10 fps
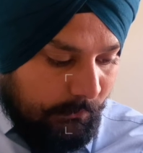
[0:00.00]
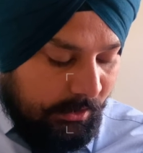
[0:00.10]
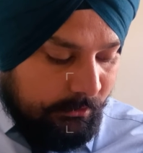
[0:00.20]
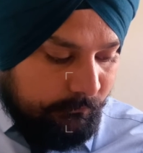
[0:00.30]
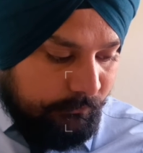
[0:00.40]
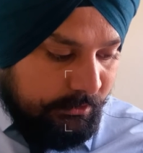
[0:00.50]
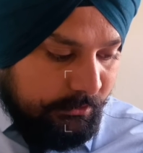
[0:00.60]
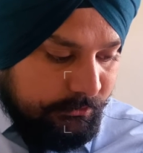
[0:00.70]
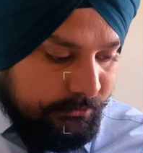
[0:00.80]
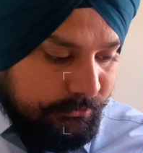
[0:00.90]
and we are
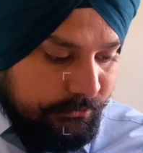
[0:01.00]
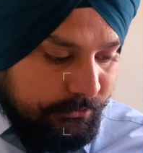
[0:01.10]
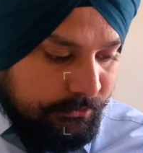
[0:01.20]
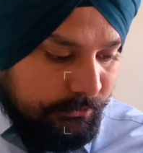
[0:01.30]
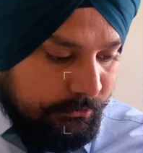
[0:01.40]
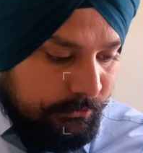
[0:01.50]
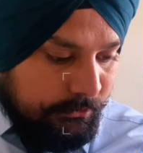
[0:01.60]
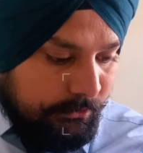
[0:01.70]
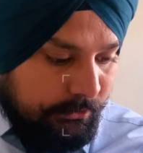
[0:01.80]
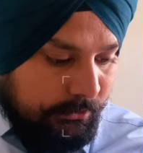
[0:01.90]
just
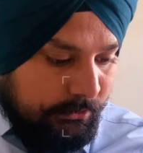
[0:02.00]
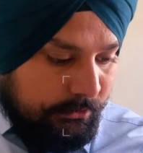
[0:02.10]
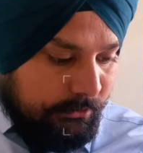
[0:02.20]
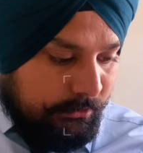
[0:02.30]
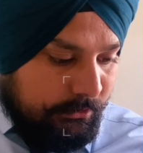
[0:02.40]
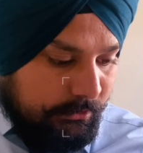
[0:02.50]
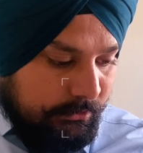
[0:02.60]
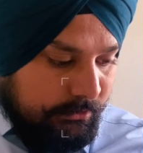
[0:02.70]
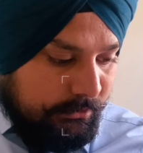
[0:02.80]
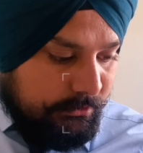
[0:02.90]

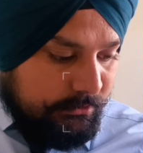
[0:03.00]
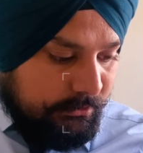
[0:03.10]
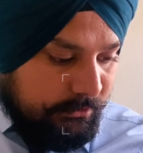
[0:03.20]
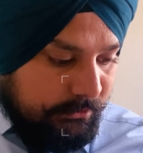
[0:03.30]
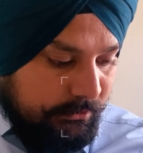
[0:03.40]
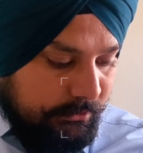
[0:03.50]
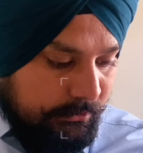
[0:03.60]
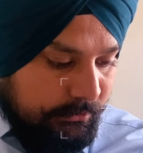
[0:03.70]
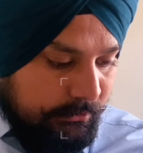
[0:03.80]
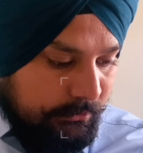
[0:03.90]
increasing
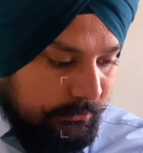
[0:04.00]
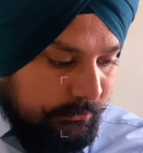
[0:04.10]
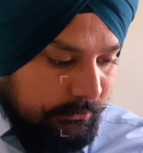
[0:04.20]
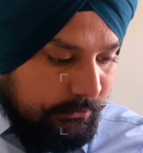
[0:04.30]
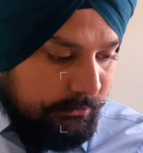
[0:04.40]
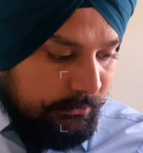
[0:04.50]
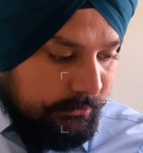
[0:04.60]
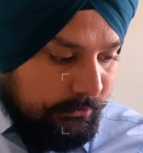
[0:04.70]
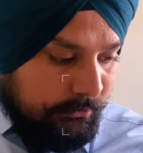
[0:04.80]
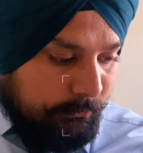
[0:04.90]
the
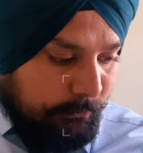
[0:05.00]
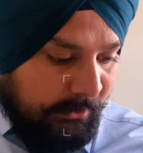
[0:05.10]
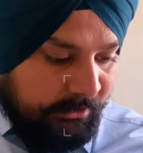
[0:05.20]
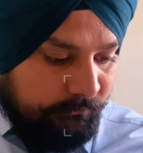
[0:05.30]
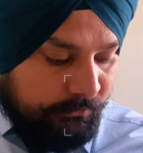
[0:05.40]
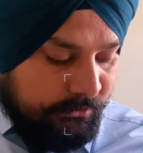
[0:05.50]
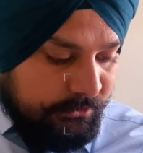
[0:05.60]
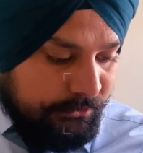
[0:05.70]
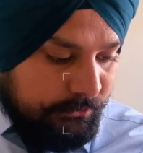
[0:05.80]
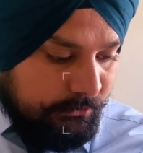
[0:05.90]

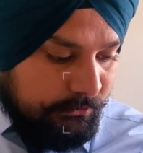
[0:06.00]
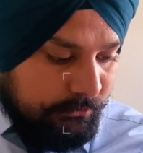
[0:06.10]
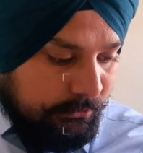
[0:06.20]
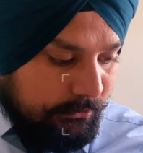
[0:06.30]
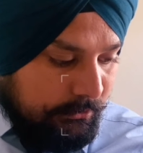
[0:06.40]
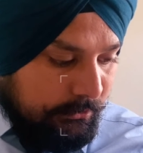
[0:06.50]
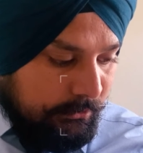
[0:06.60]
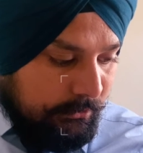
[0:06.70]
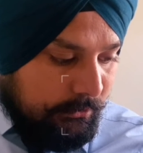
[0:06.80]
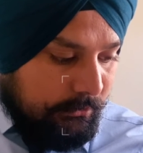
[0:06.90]
magnification.
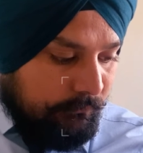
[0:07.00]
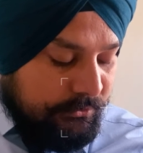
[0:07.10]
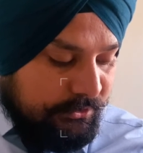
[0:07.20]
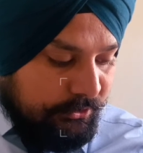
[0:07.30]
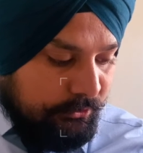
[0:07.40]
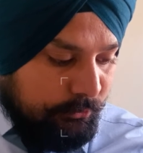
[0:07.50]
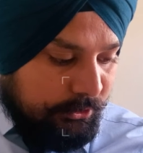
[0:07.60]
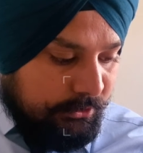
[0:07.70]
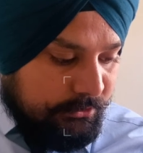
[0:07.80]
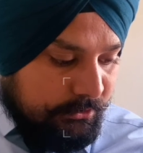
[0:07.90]
We see
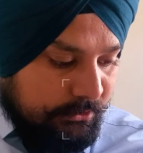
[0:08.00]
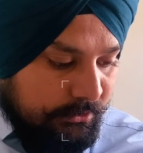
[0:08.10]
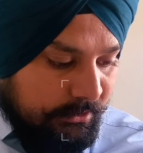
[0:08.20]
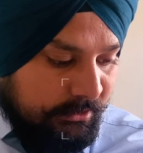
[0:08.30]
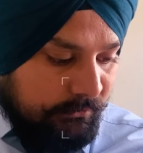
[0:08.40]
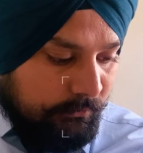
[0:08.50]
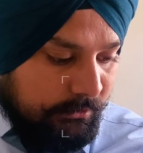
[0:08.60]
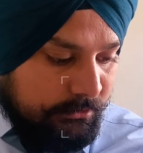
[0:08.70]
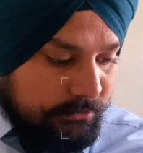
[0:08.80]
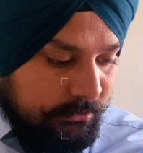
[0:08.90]
numerous other tiny
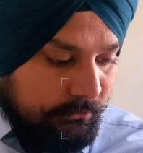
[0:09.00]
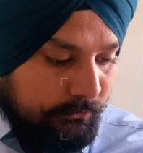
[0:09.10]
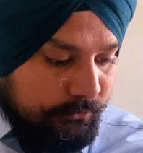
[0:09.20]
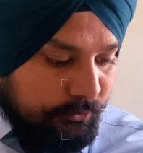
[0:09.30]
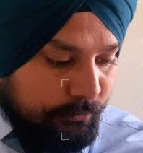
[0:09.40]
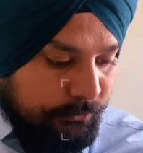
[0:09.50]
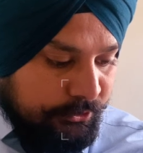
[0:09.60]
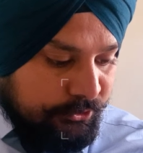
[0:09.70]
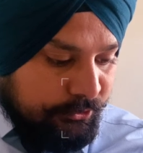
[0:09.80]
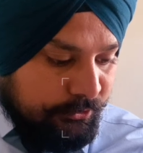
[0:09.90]
warts and also
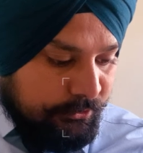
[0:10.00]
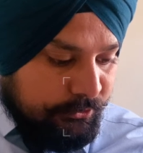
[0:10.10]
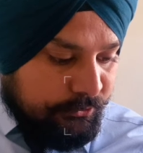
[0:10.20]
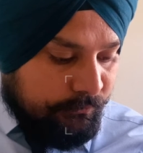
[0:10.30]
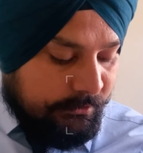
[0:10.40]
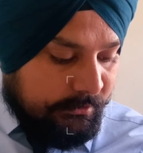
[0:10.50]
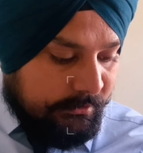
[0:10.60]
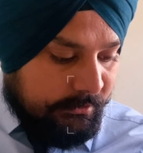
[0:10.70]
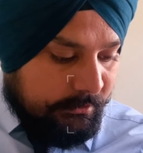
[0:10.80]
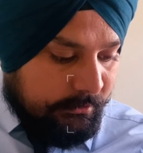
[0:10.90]
much
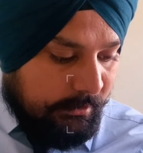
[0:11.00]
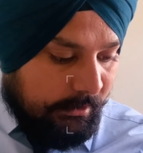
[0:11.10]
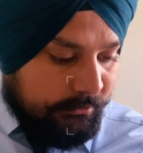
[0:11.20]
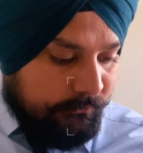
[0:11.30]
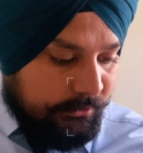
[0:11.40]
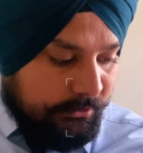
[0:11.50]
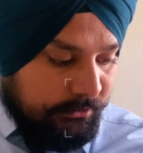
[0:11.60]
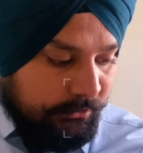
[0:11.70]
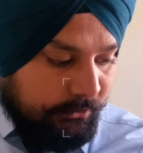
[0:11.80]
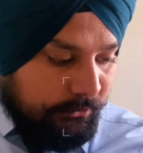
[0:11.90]
swirling
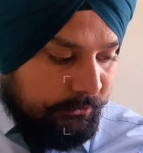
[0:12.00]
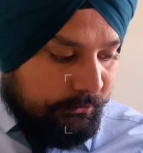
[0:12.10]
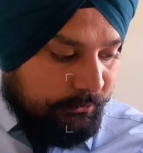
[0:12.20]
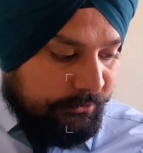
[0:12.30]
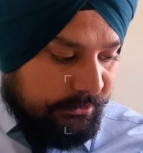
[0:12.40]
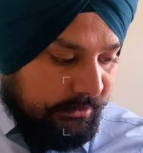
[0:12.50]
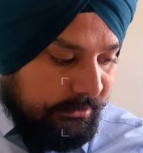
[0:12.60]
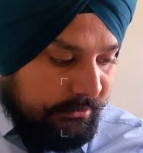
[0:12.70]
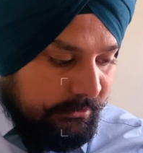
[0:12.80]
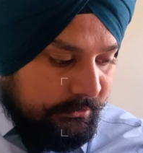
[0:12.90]
activity. On the right,